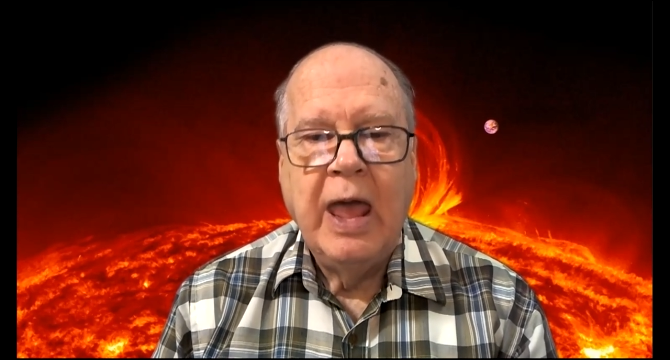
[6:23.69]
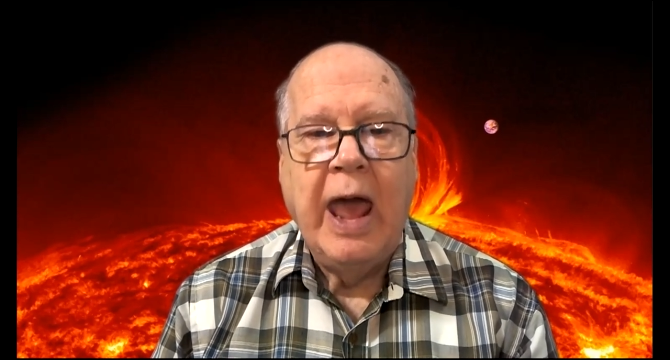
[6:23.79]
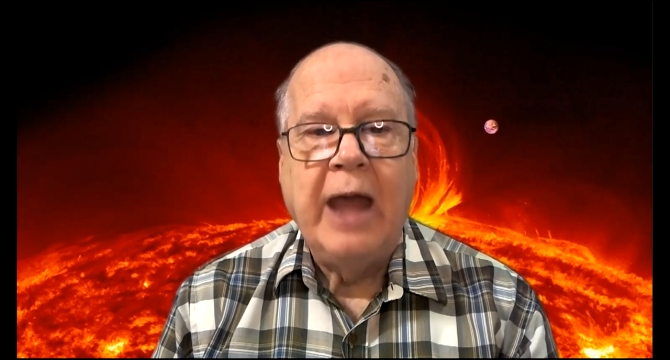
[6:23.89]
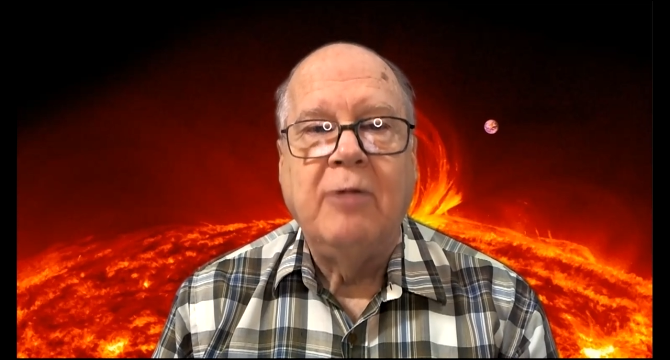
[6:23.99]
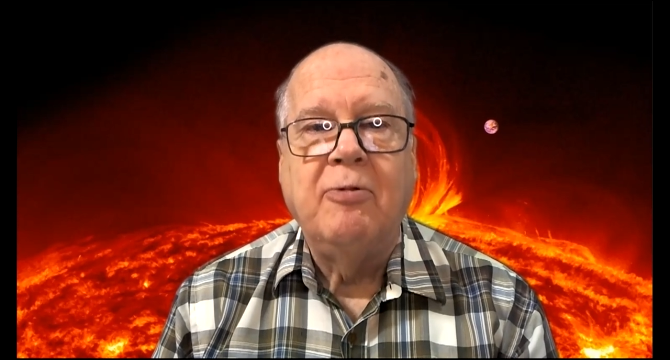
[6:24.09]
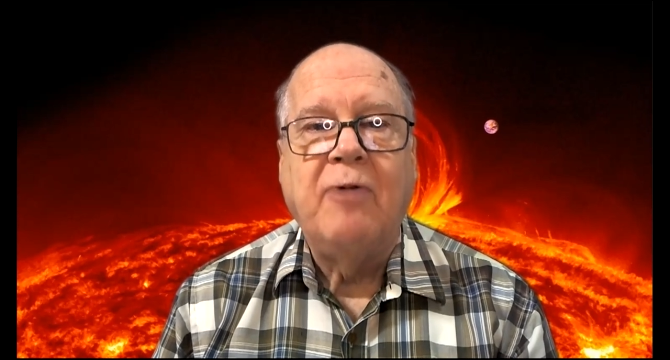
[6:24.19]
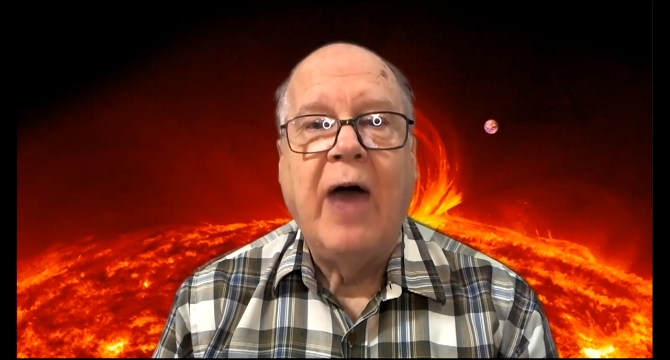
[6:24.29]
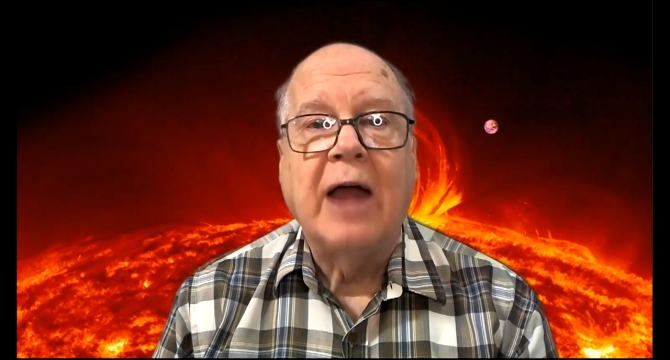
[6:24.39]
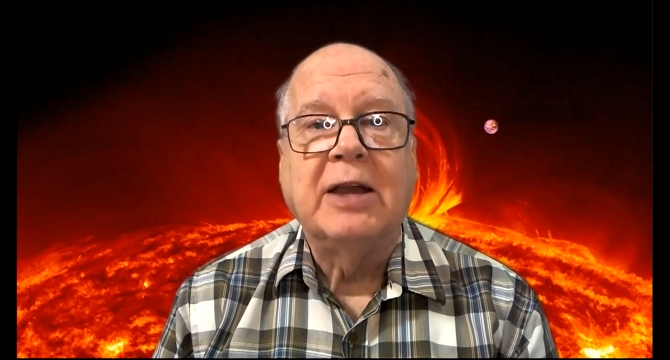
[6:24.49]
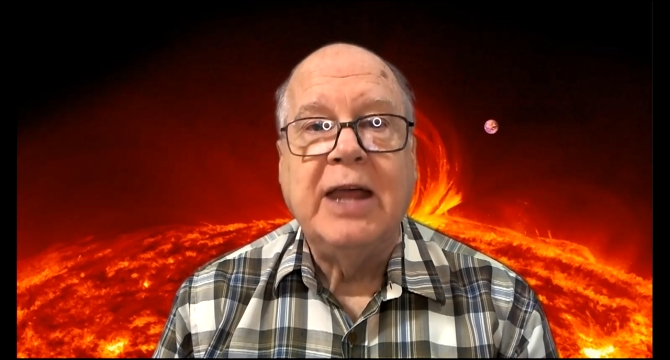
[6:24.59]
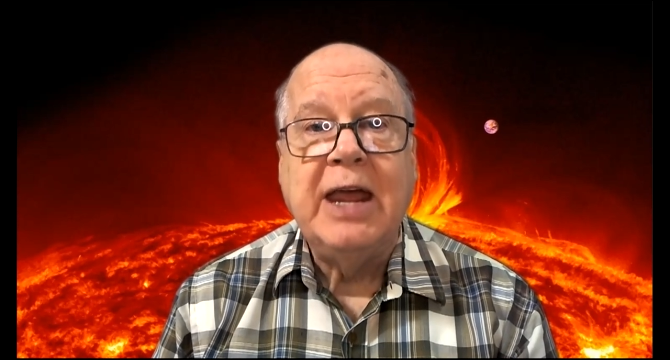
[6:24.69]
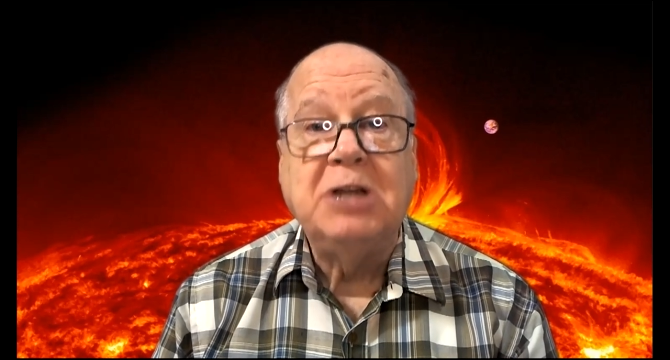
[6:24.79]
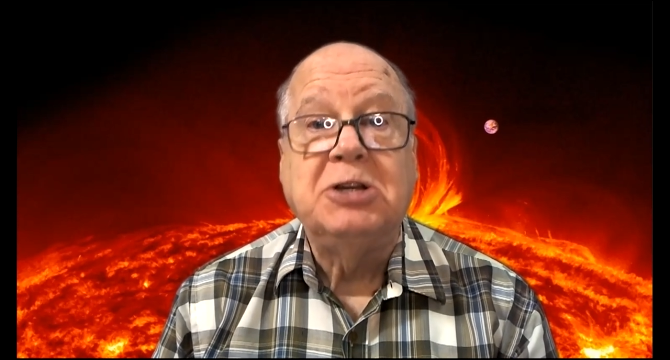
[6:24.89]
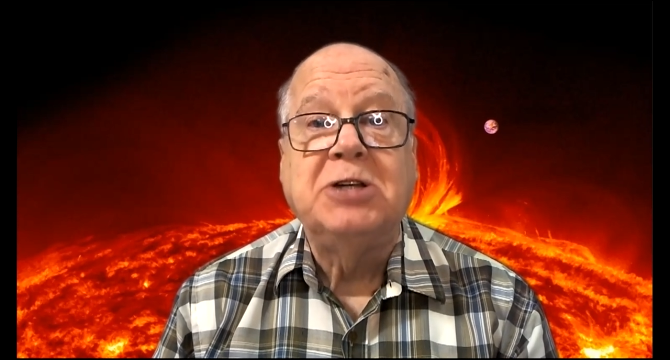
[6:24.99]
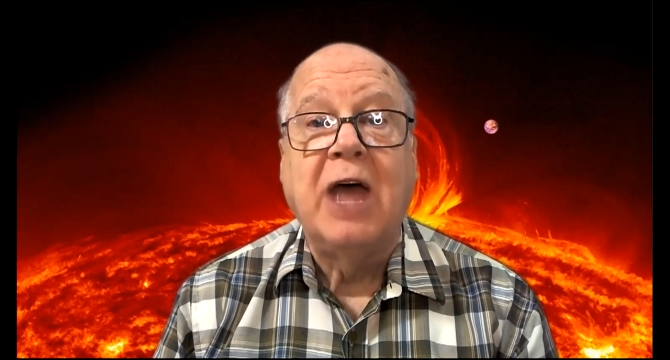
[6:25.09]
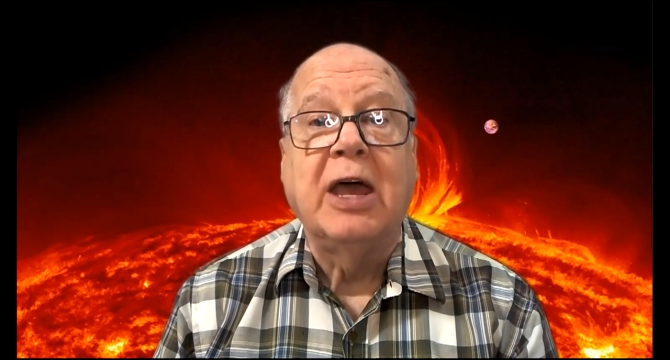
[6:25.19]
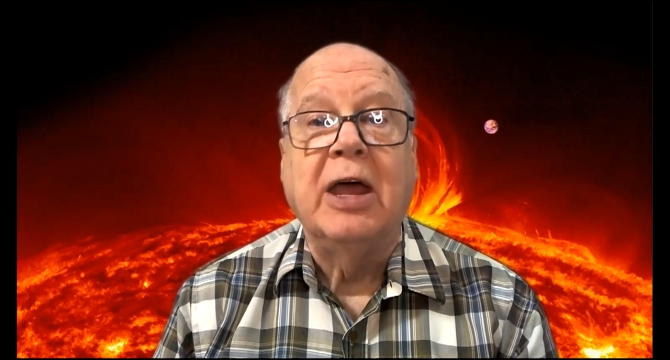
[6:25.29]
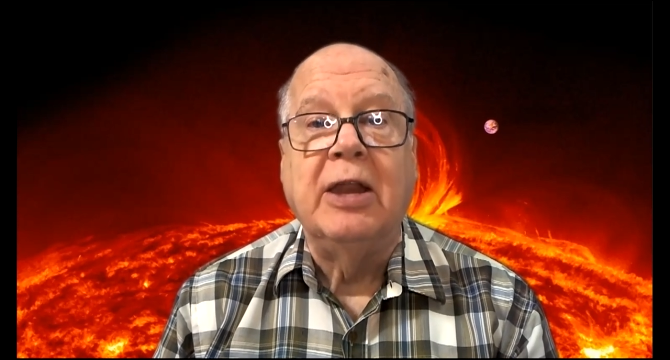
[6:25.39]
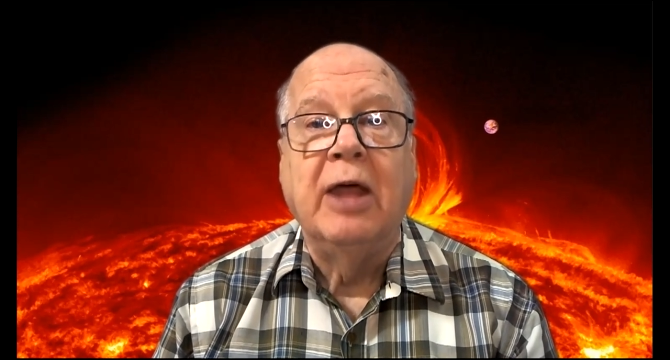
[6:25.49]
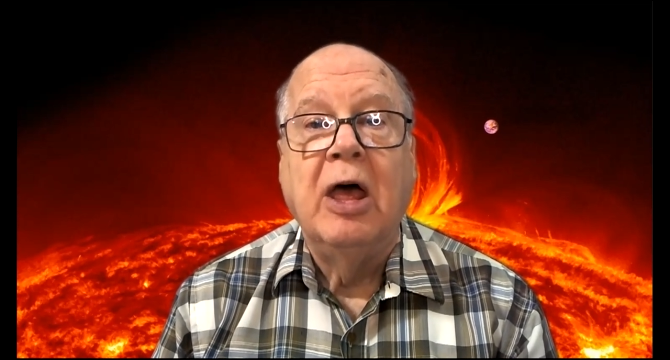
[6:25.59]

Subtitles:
And in fact, each second,